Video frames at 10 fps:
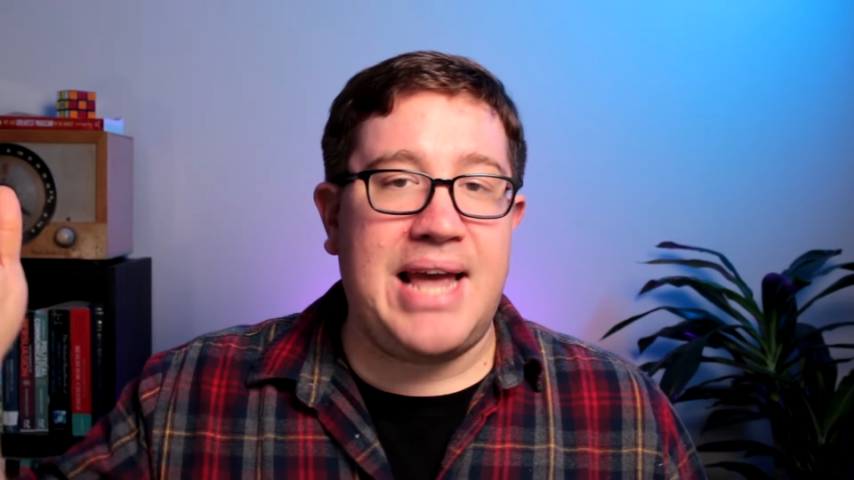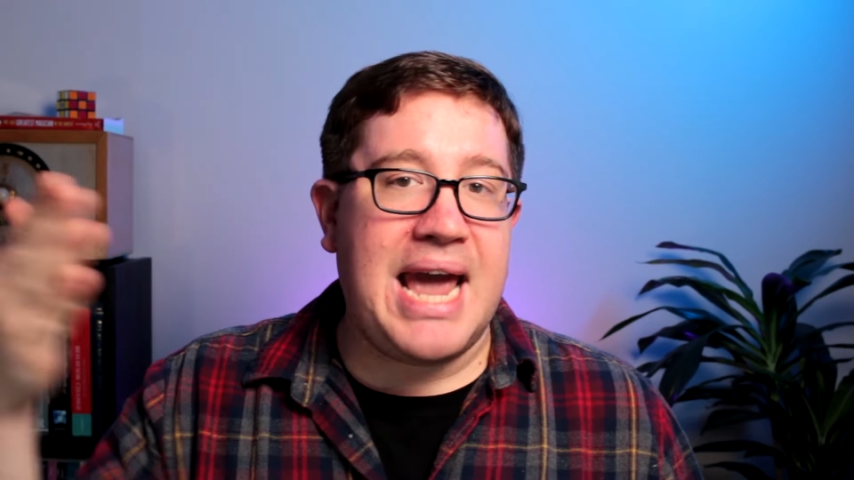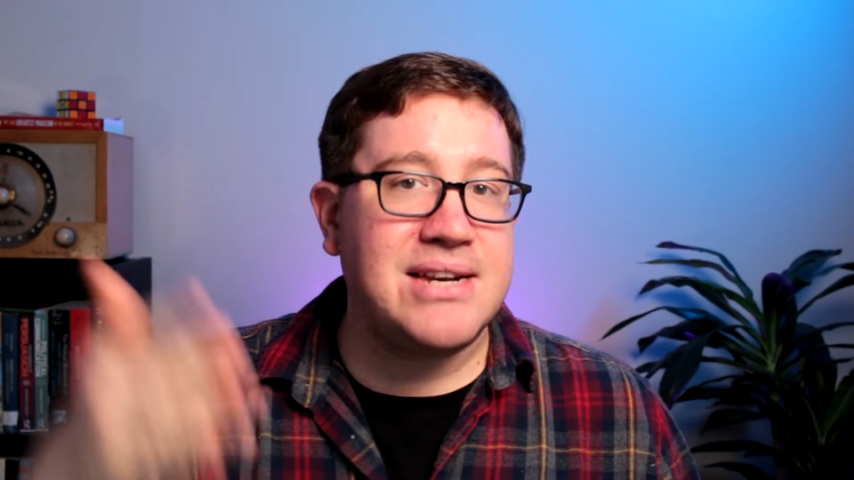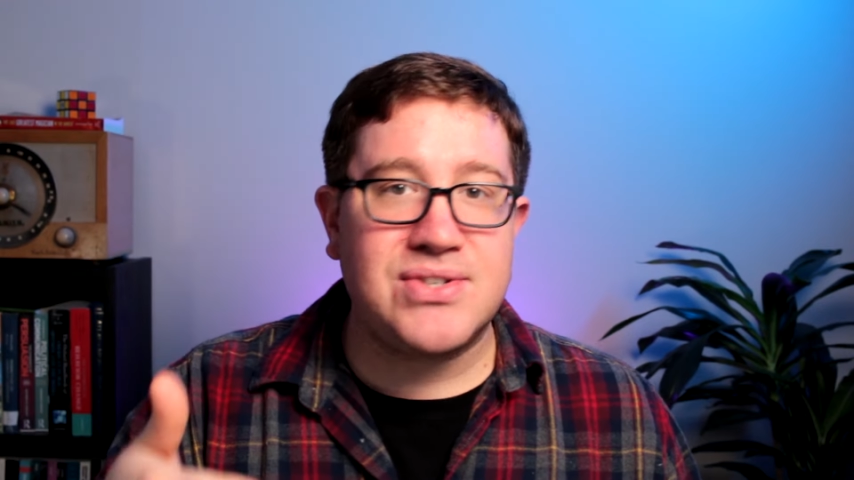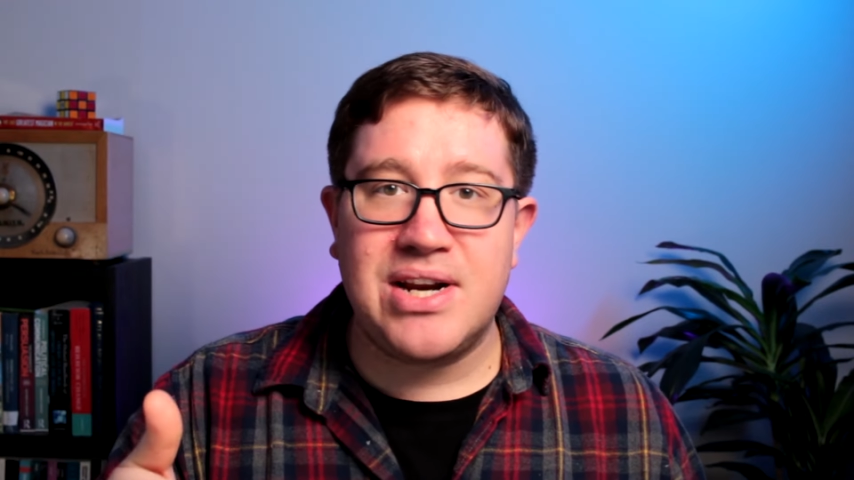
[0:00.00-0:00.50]

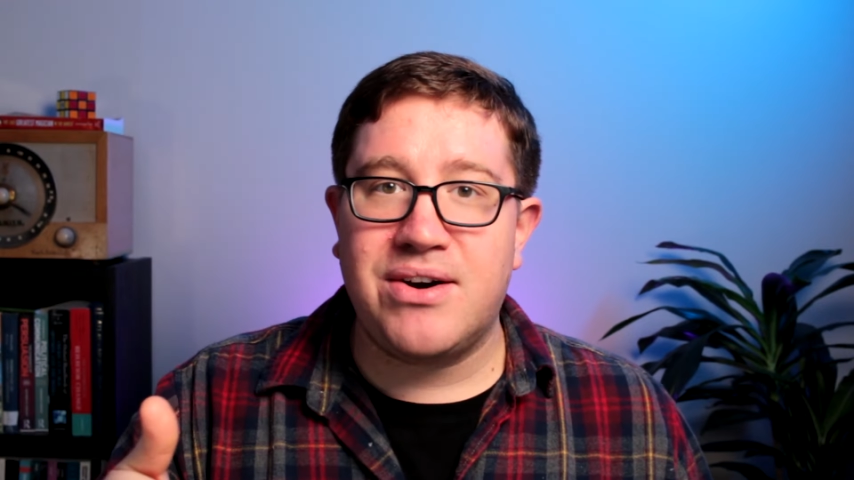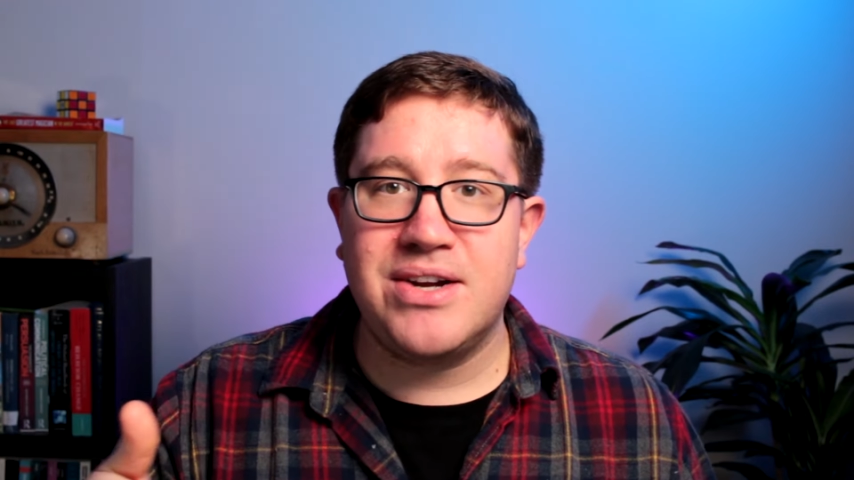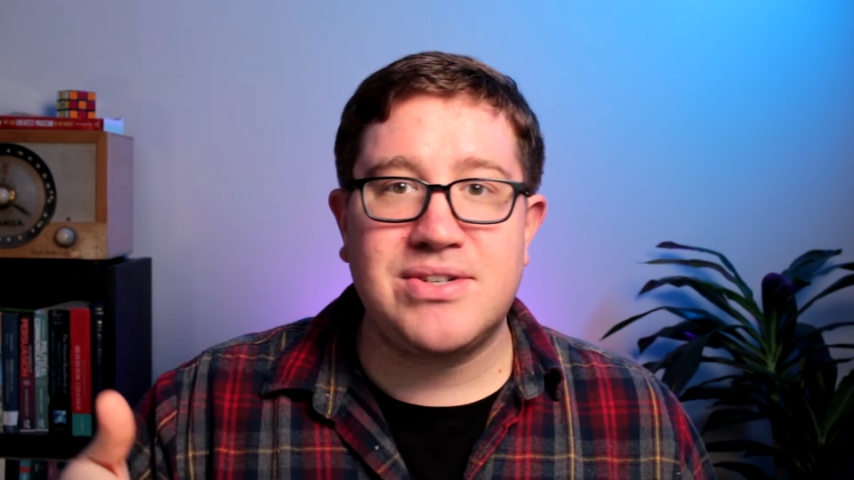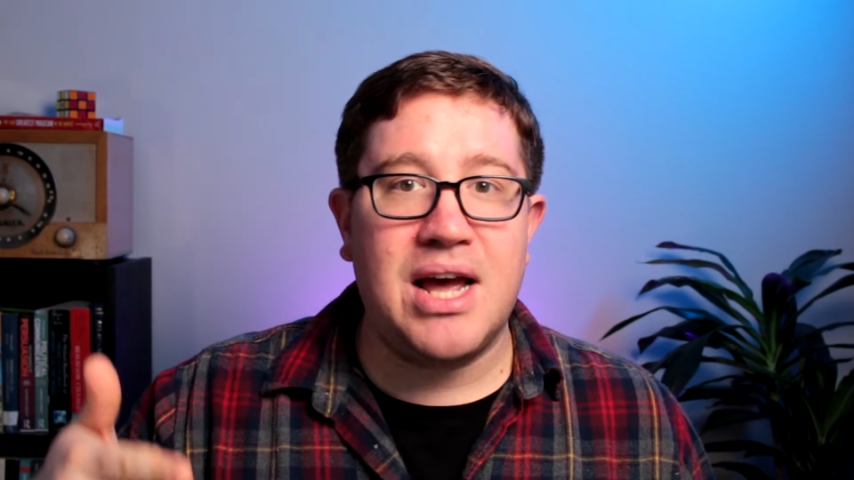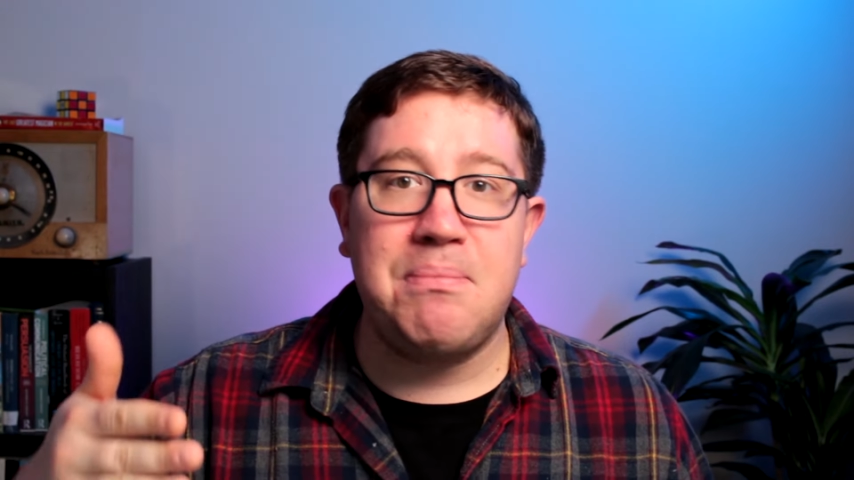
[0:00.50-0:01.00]
and
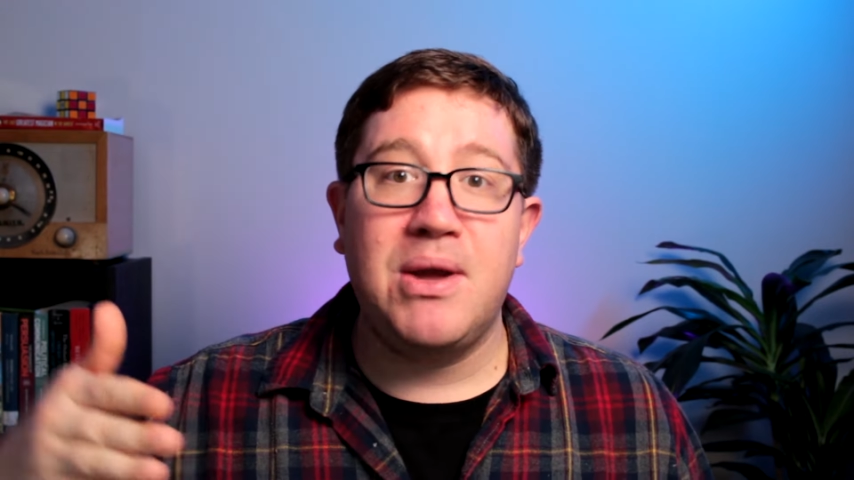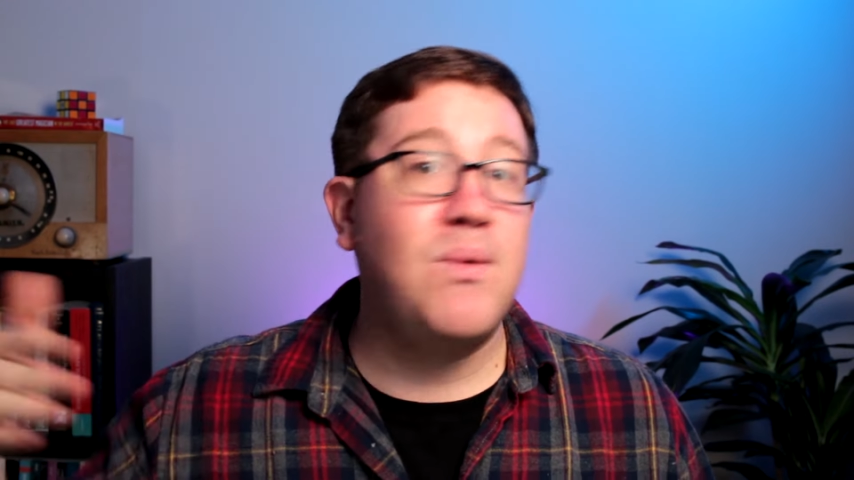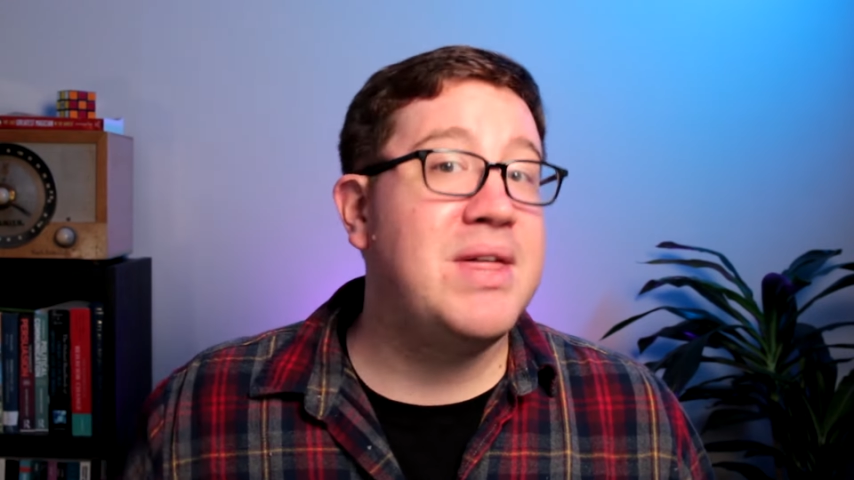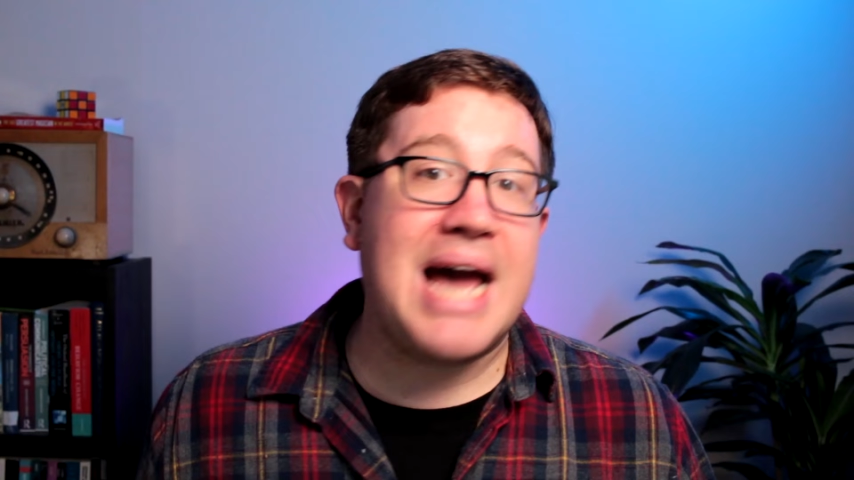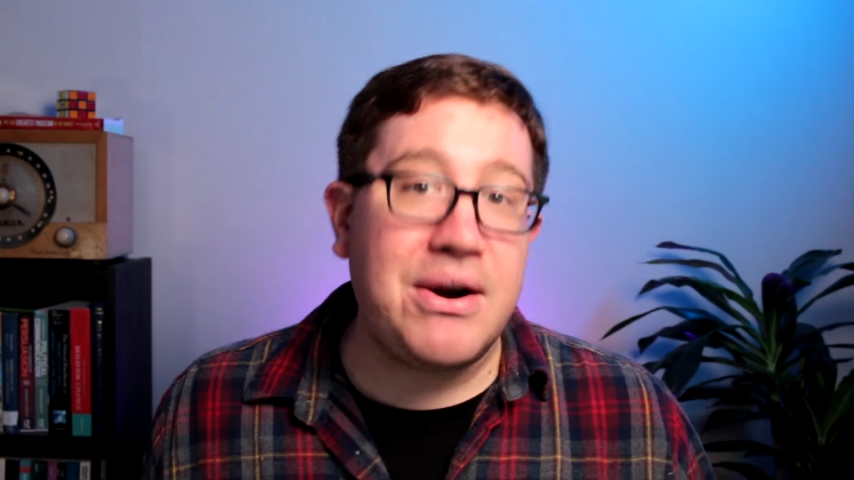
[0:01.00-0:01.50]
stereotyping
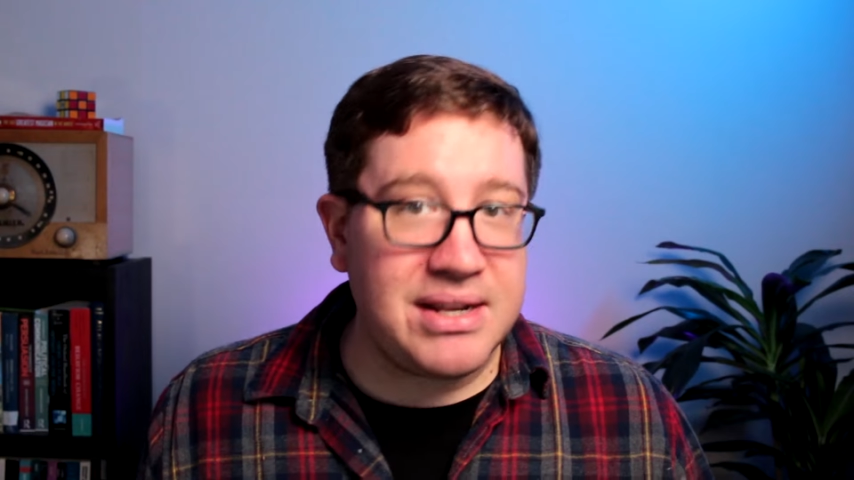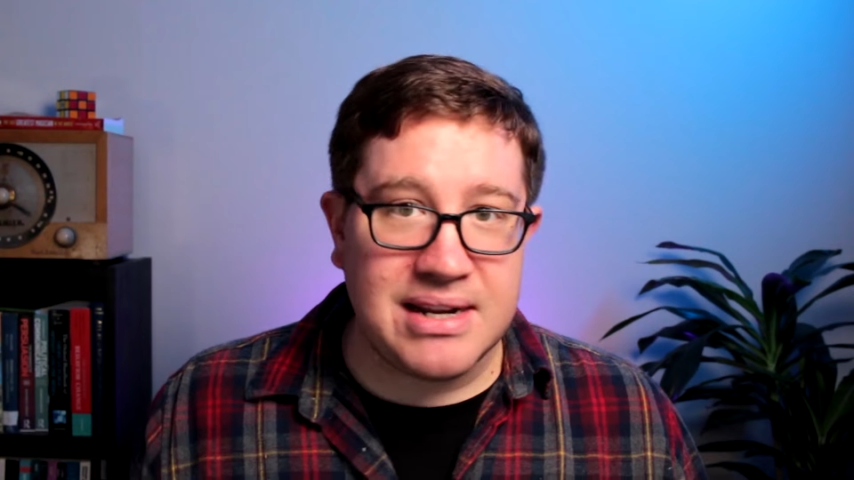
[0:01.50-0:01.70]
without it